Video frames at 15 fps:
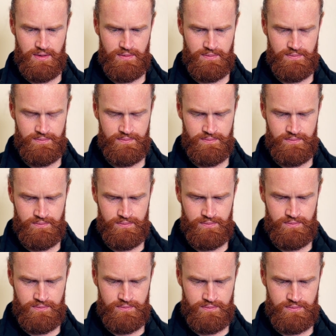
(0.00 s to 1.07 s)

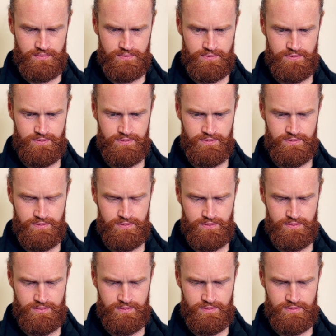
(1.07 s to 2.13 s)

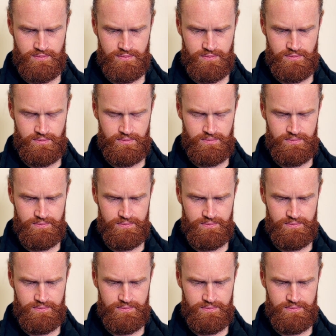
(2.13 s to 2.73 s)
[no speech]